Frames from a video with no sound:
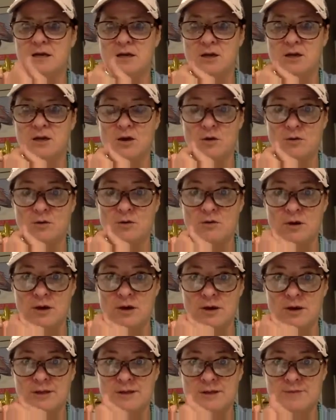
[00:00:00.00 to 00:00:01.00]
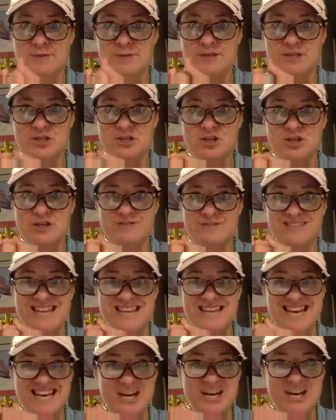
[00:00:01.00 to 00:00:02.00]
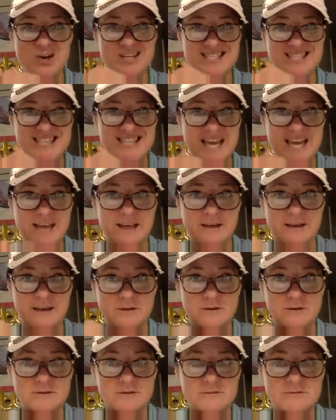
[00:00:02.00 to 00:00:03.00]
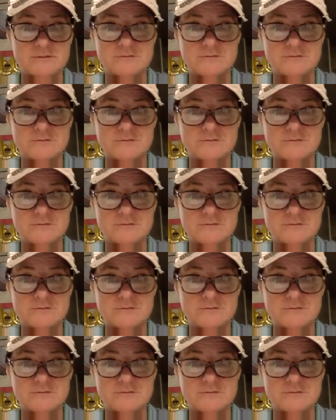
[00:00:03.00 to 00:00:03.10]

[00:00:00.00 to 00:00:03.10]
the position of Dane here is taken.